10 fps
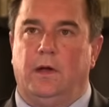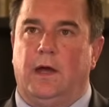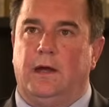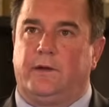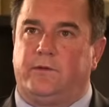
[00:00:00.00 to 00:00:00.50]

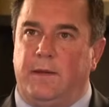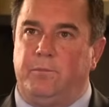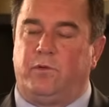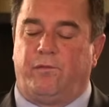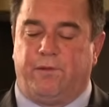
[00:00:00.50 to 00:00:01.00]
in an
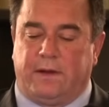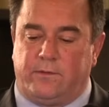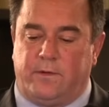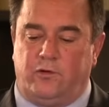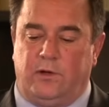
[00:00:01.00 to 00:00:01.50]
attempt to
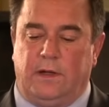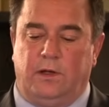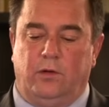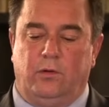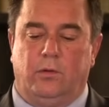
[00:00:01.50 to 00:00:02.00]
fix the
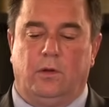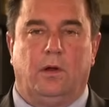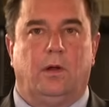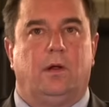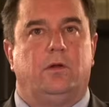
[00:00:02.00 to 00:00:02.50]
GNU
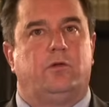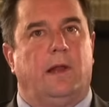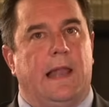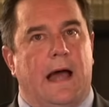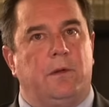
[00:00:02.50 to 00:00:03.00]
to
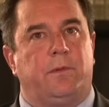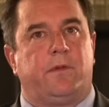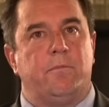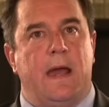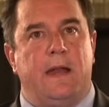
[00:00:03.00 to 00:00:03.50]
align with
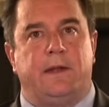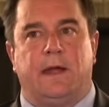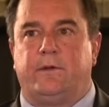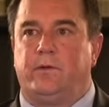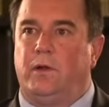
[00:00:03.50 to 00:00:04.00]
the
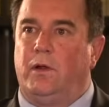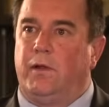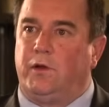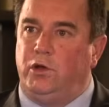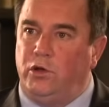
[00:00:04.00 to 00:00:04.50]
mandate
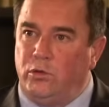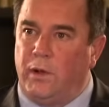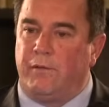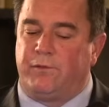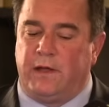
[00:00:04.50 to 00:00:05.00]
that you
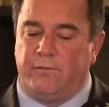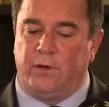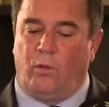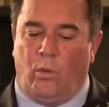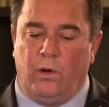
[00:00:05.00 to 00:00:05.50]
have
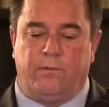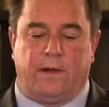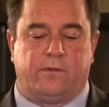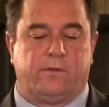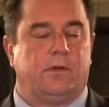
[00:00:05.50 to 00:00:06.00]
given all of
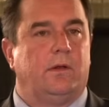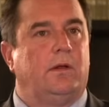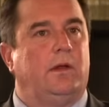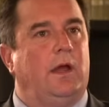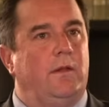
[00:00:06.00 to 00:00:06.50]
us
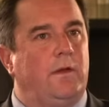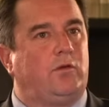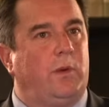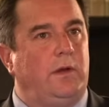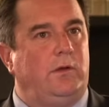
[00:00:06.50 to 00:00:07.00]
in the
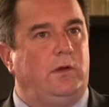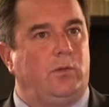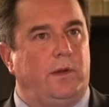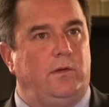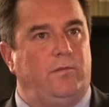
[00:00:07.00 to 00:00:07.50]

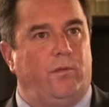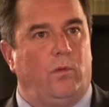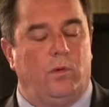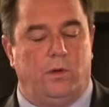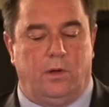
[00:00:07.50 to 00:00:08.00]

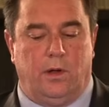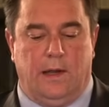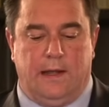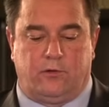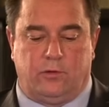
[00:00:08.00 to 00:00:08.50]
2024
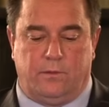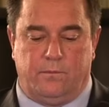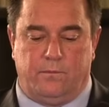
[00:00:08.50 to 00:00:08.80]
election.